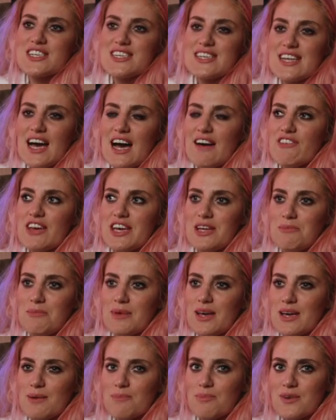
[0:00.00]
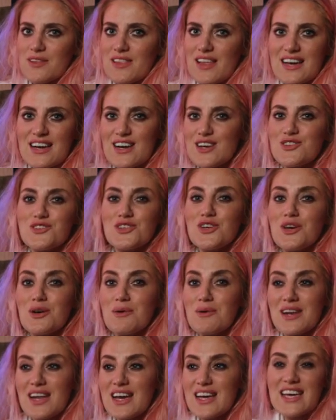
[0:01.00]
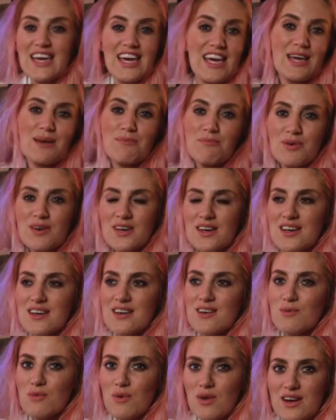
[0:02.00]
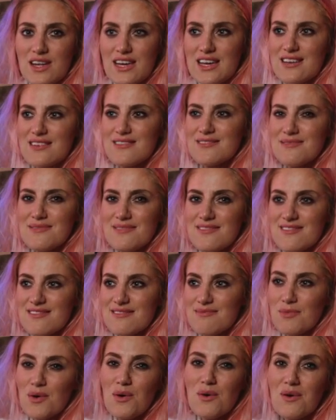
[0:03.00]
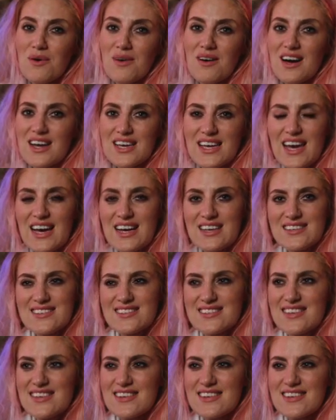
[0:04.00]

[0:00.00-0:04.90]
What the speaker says: didn't have it in me, but like I do, and I keep wanting more, I guess.